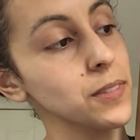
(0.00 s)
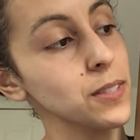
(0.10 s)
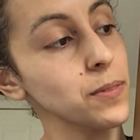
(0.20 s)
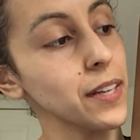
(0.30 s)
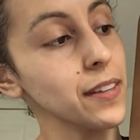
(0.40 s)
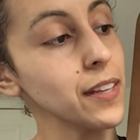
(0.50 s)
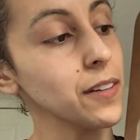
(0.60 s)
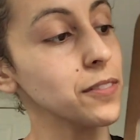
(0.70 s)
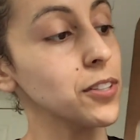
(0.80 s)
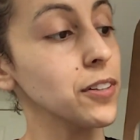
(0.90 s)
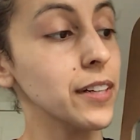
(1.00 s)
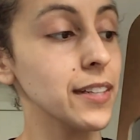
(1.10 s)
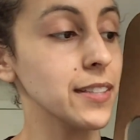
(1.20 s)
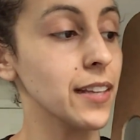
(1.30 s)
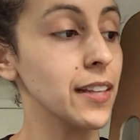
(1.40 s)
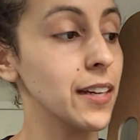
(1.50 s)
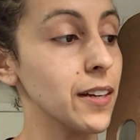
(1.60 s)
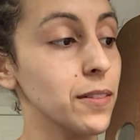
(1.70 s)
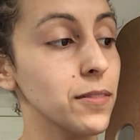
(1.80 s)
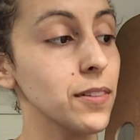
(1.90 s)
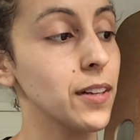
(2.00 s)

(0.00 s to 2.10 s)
So when I think of curious, I think of